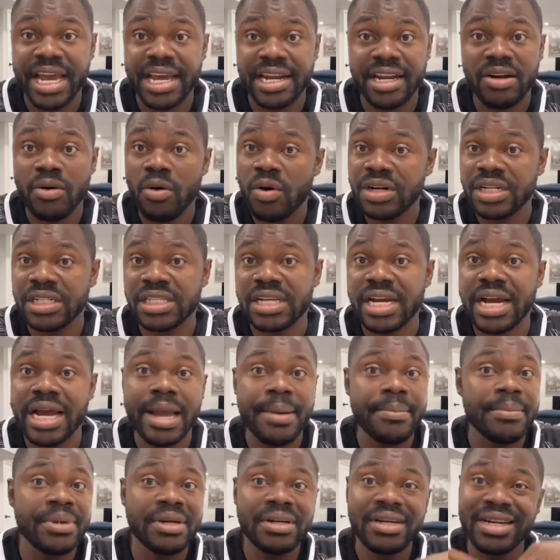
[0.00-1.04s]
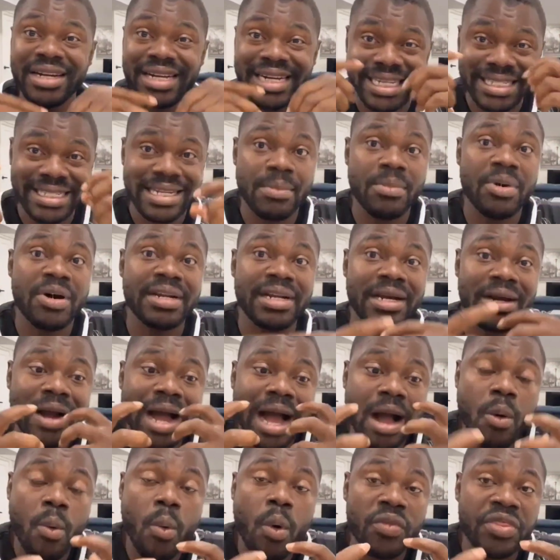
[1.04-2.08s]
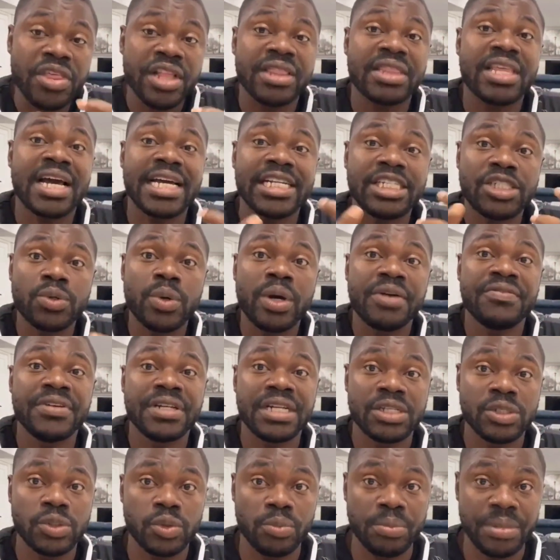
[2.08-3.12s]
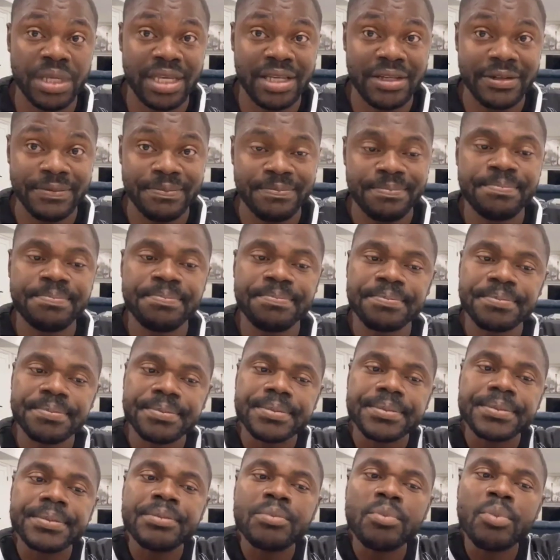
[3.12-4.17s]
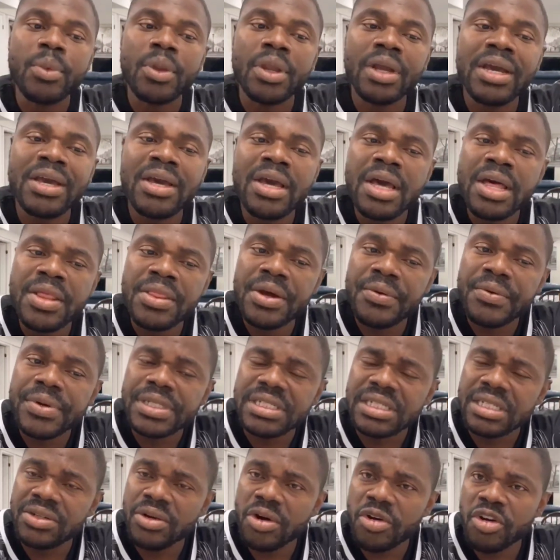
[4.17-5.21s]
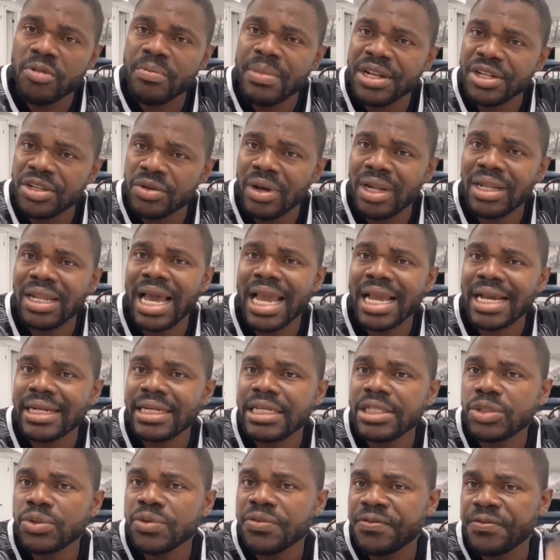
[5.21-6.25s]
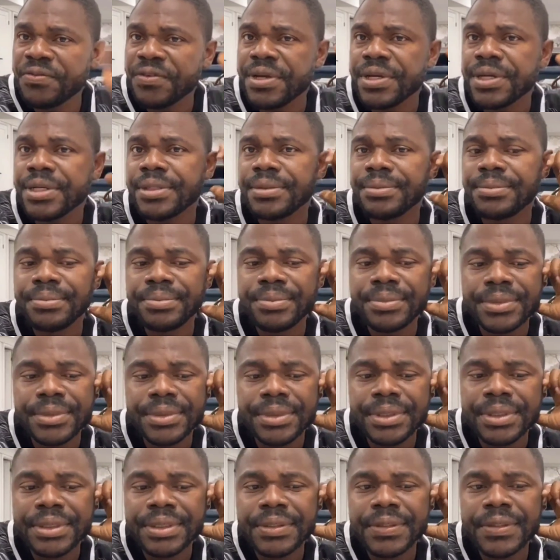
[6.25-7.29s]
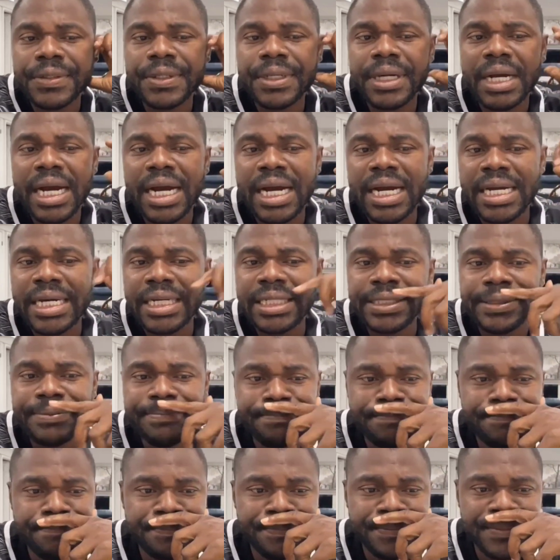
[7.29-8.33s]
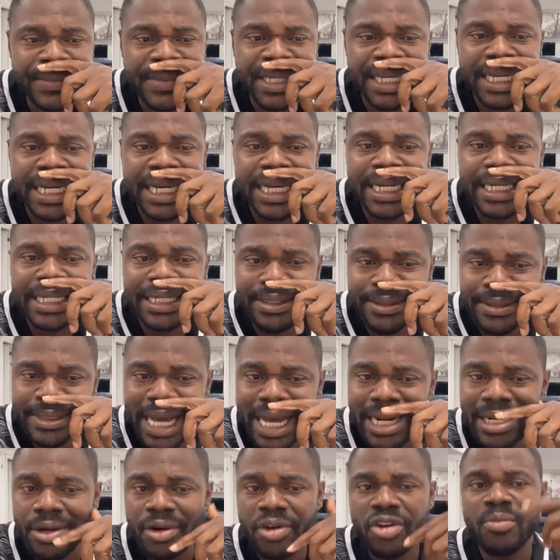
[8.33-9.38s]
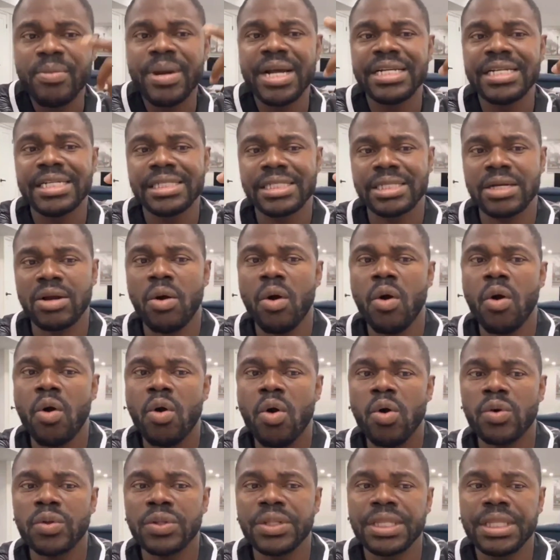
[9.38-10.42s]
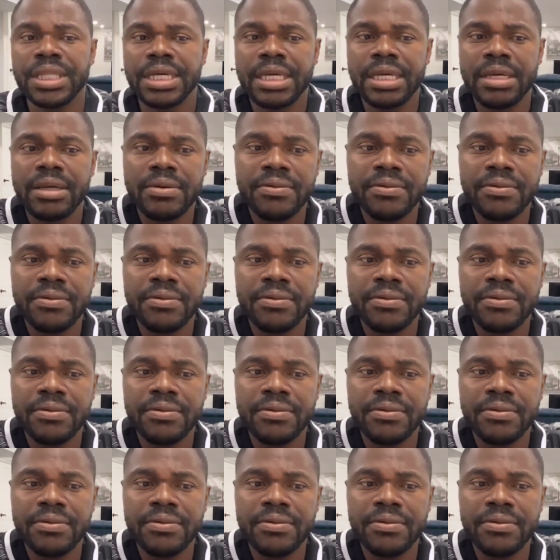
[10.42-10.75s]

It's about how watertight your evidence will be. There is a document you are likely to fill, and that document is called the Form